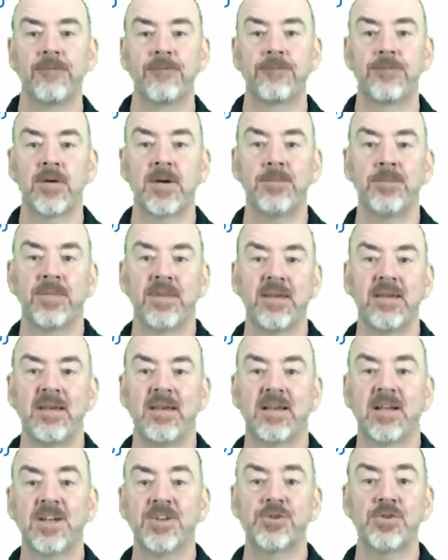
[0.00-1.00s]
from
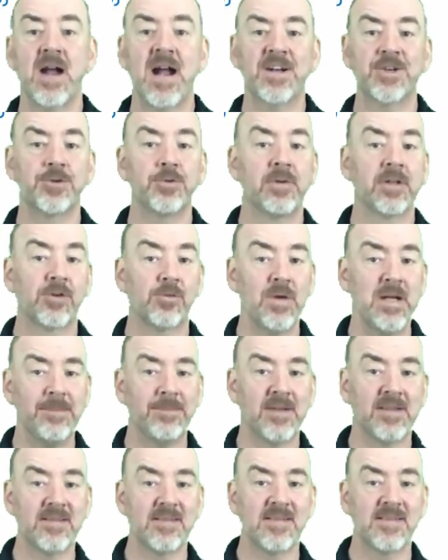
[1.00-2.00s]
the contractual
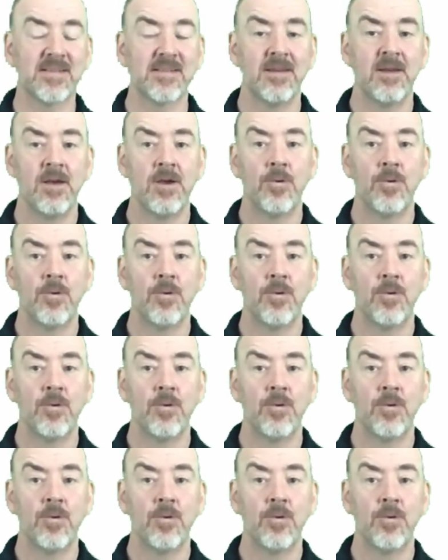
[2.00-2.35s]
agreements